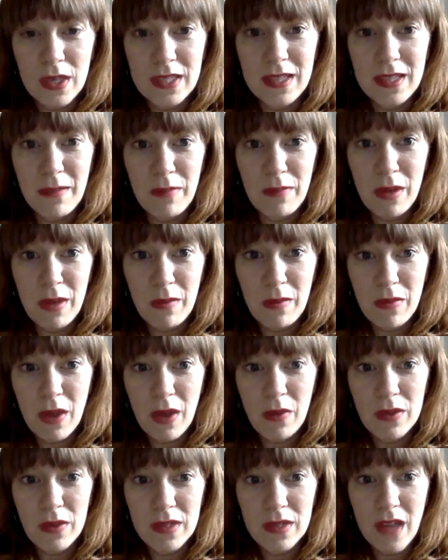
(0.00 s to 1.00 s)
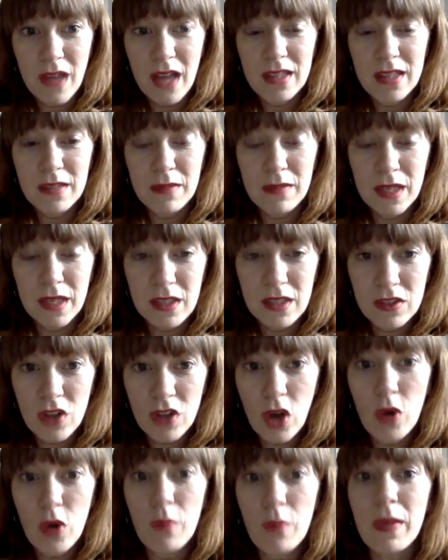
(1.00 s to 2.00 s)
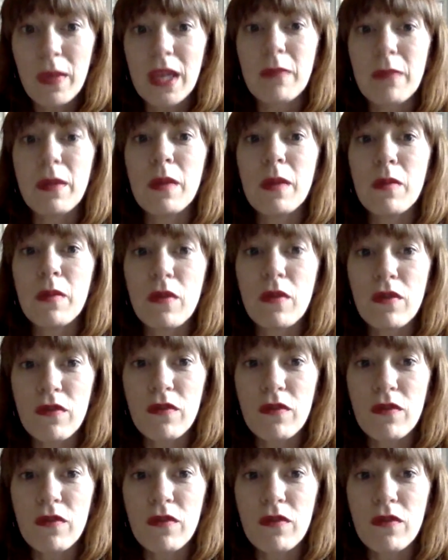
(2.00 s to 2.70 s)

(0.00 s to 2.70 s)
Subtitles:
that was not something so many people